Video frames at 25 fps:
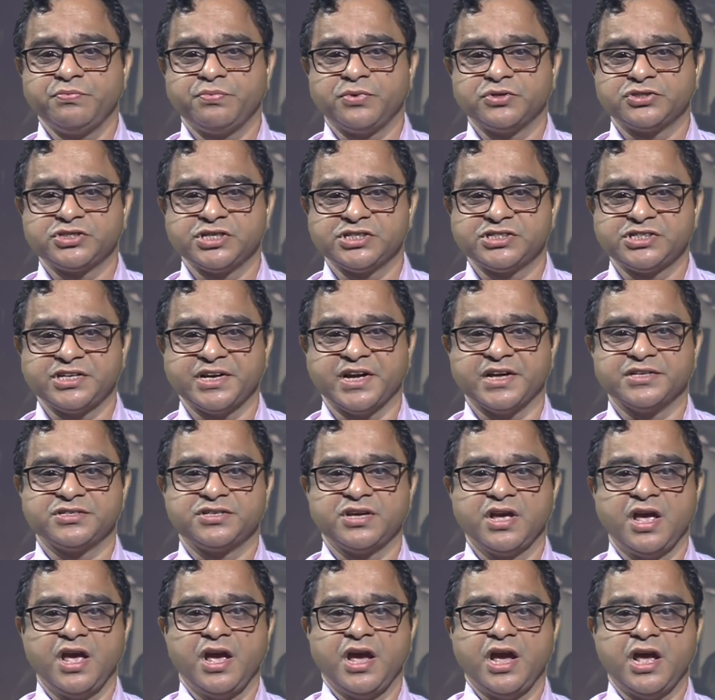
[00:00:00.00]

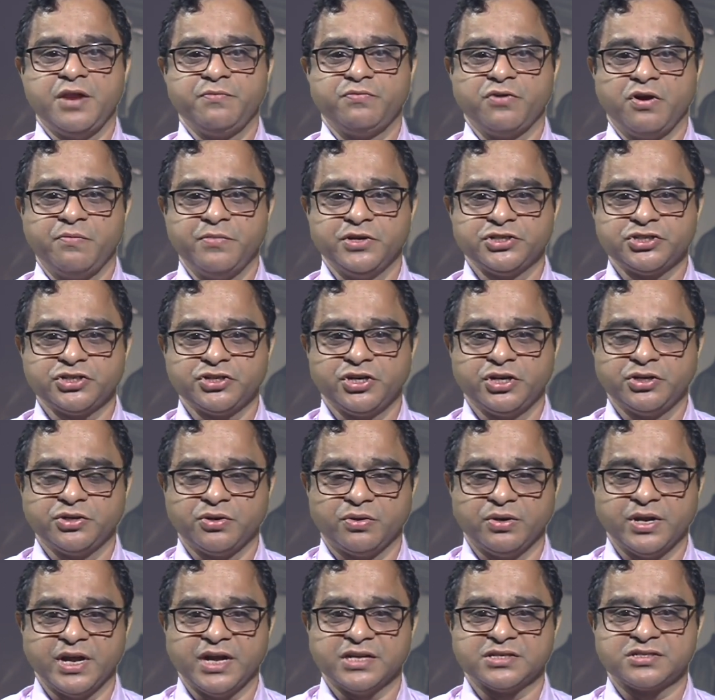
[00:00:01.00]
processes, information and
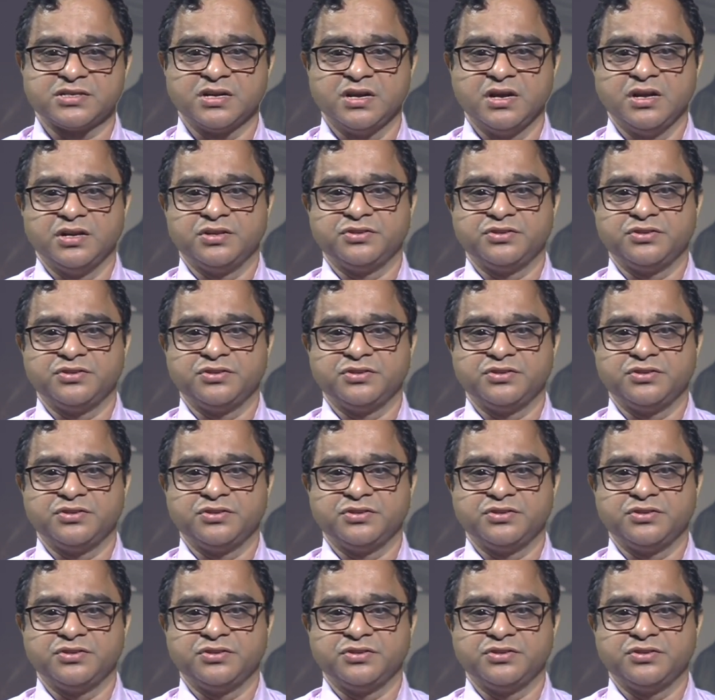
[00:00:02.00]
knowledge,